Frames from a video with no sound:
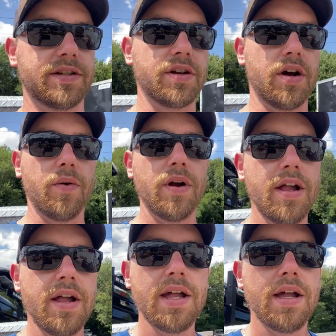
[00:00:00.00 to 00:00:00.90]
So
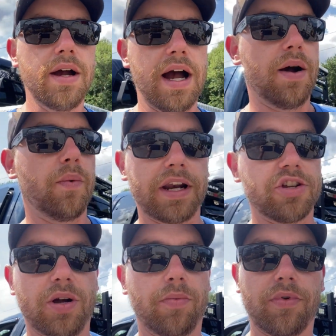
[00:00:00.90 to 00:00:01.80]
uh, we're gonna
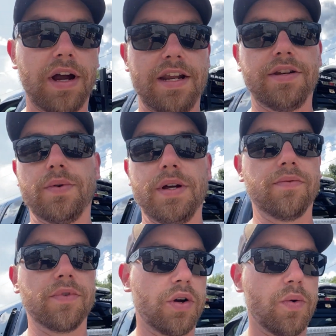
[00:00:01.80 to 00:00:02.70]
jump right into it
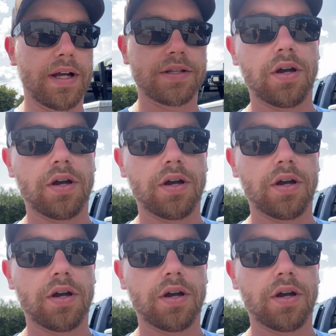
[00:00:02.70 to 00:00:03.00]
real quick.